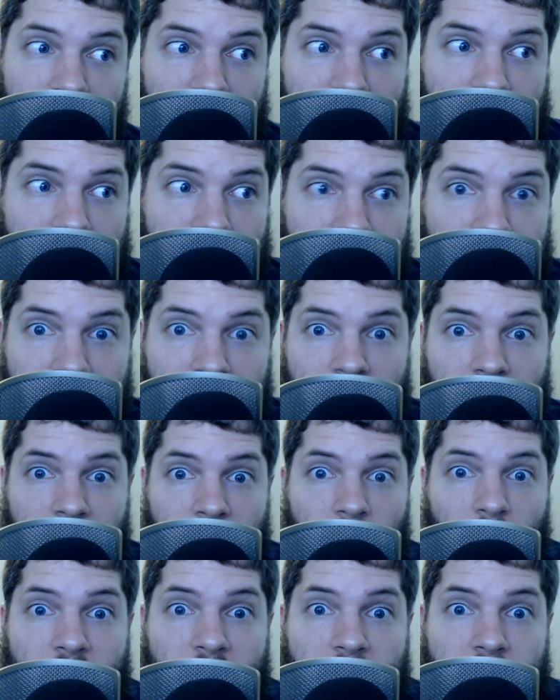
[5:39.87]
going to
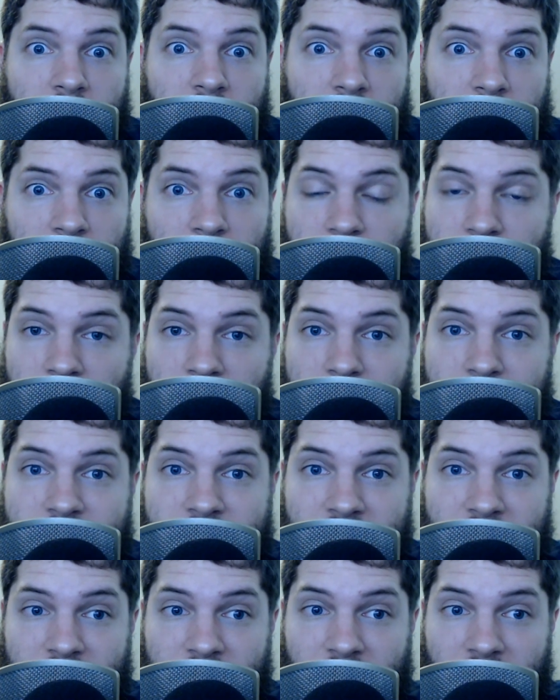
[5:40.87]
win. YouTube's going
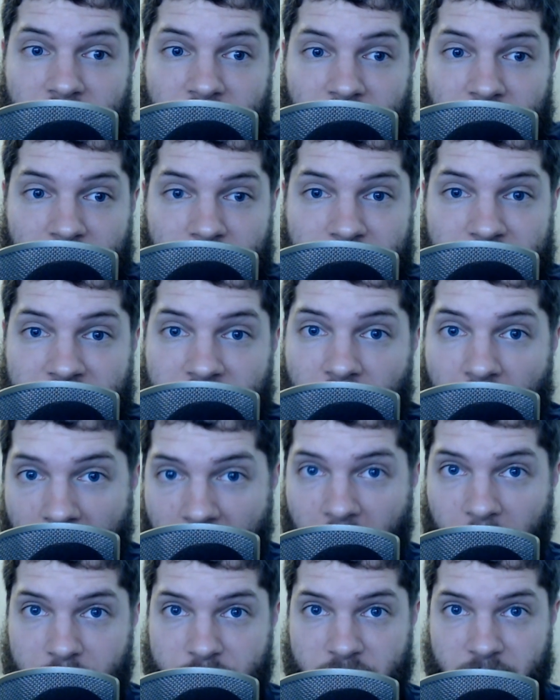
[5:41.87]
to be
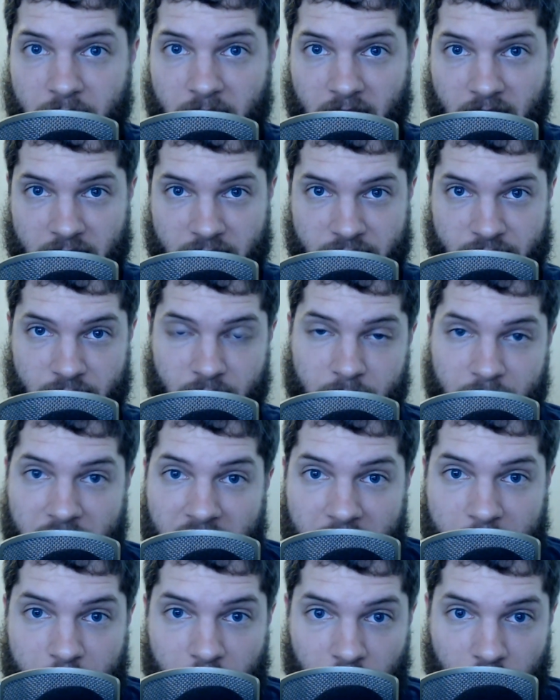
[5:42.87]
optimized for
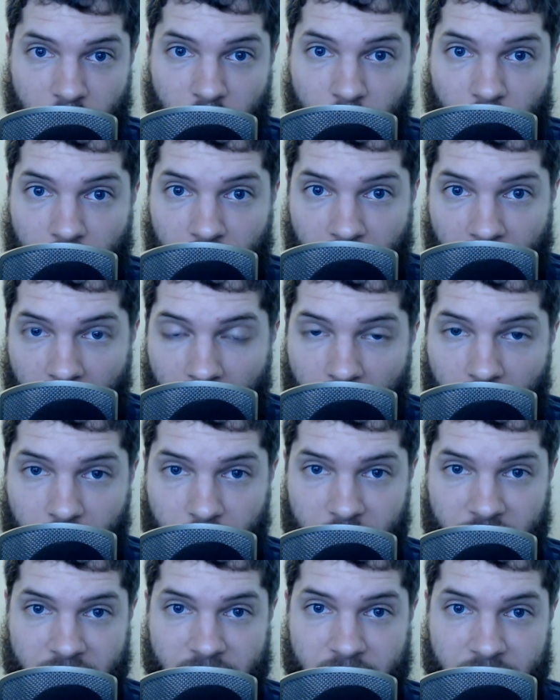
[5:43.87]
people who are
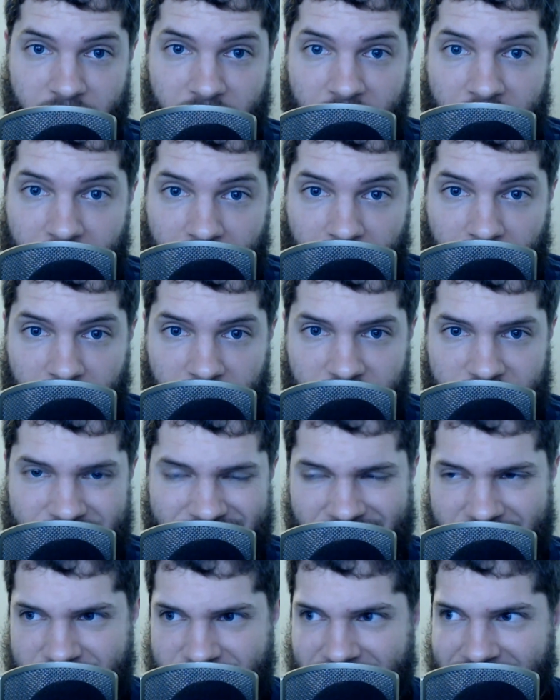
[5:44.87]
already there. It's
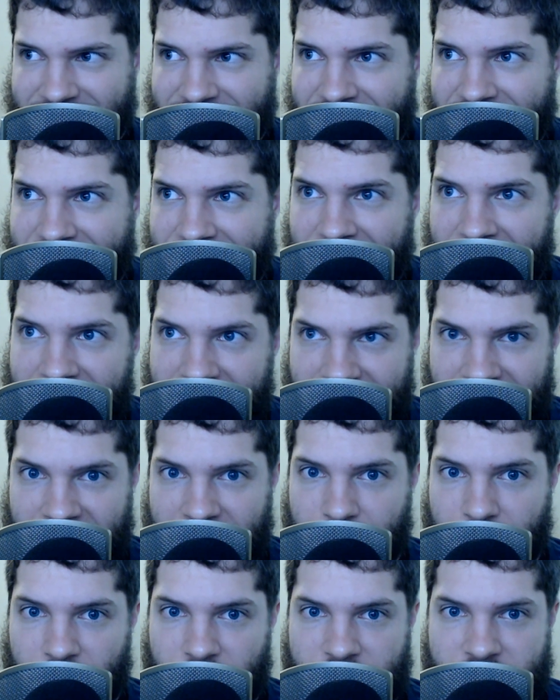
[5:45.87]
like the gatekeeper
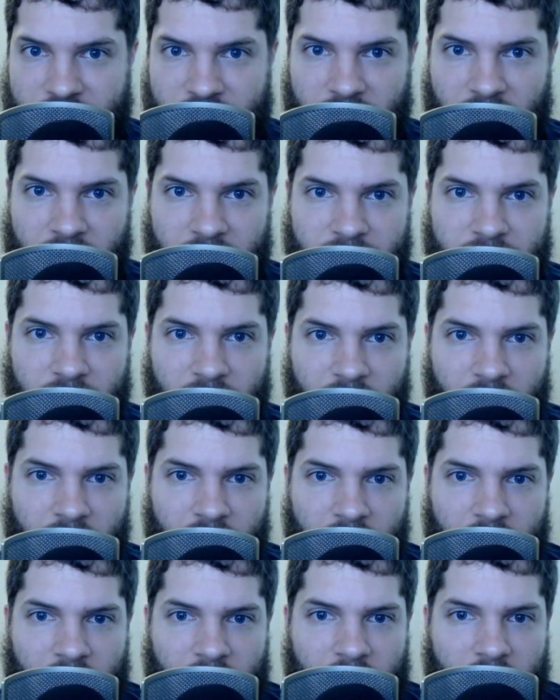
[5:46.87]
stuff.
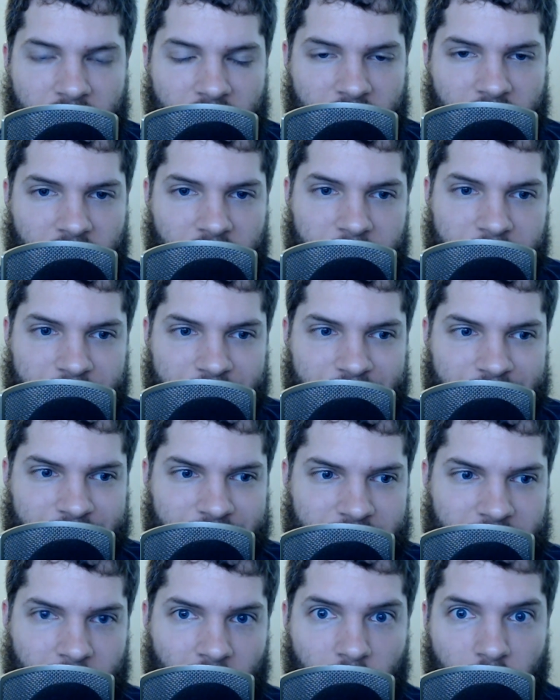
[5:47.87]

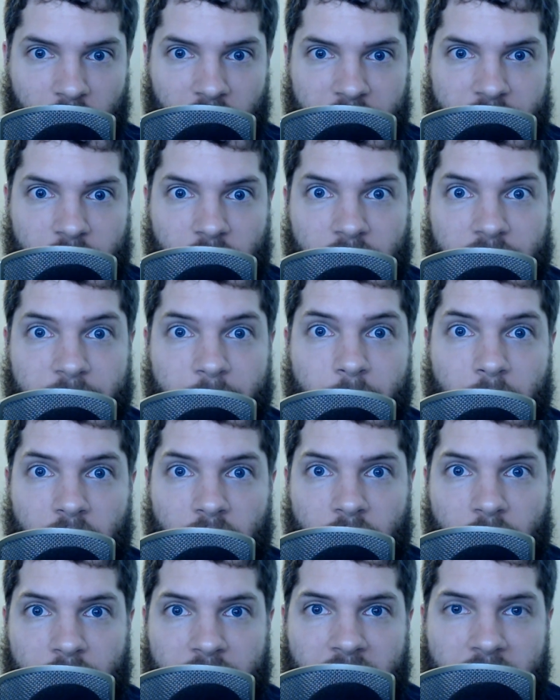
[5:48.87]
Or if you're familiar with
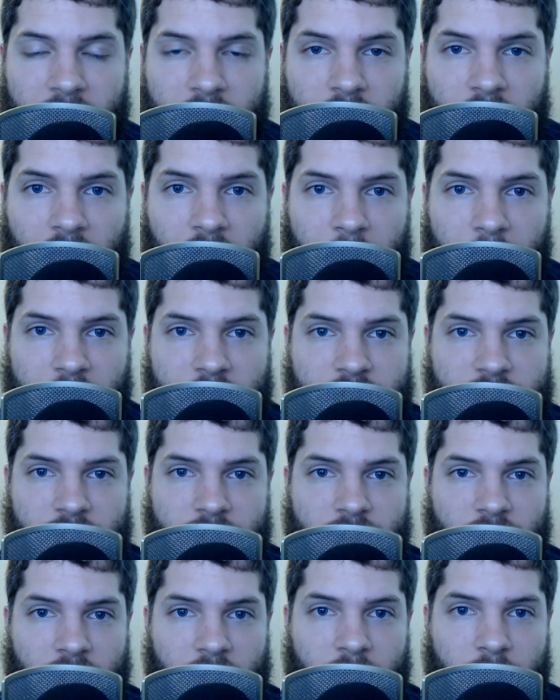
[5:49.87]
economics, the
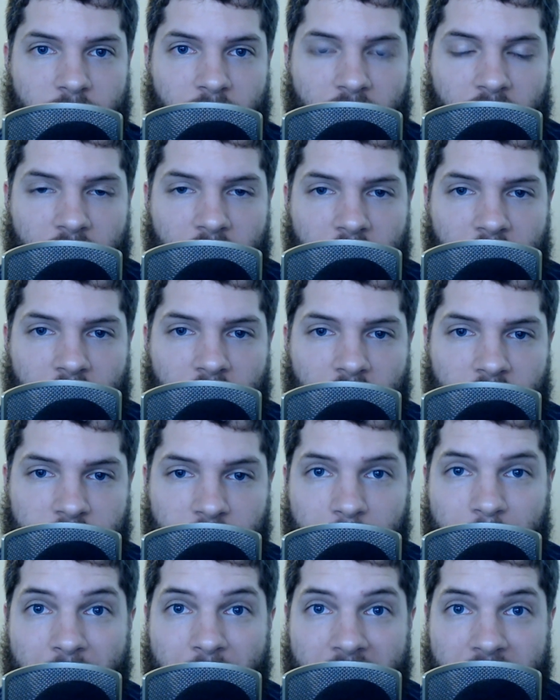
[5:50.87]
term of a
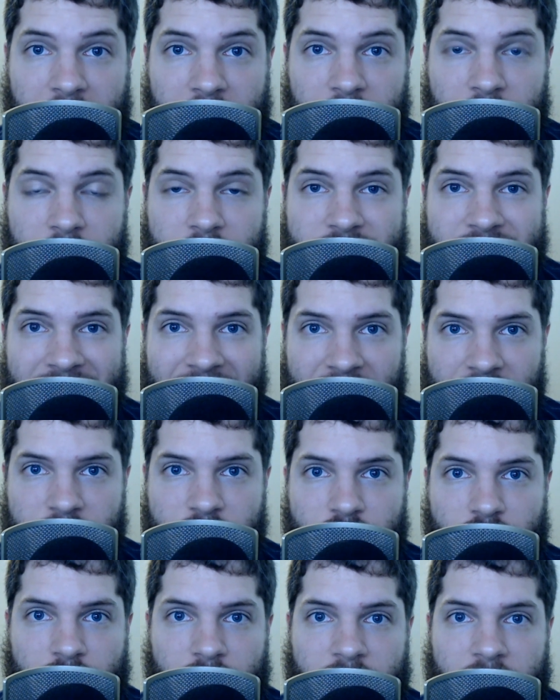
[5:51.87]
barrier to
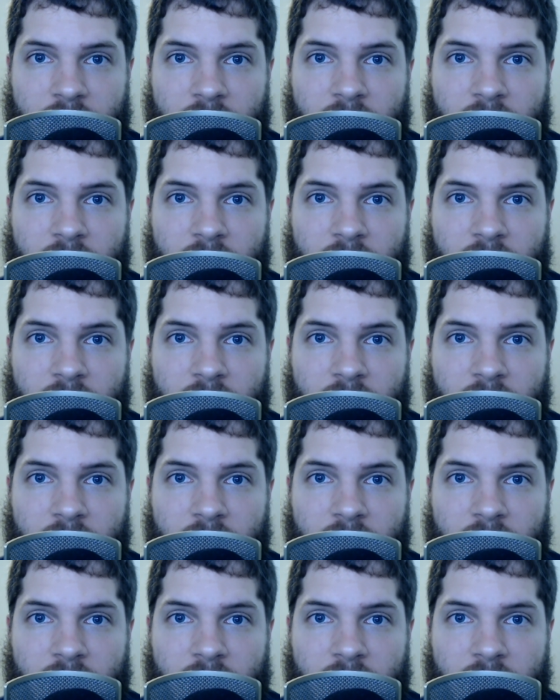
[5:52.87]
entry,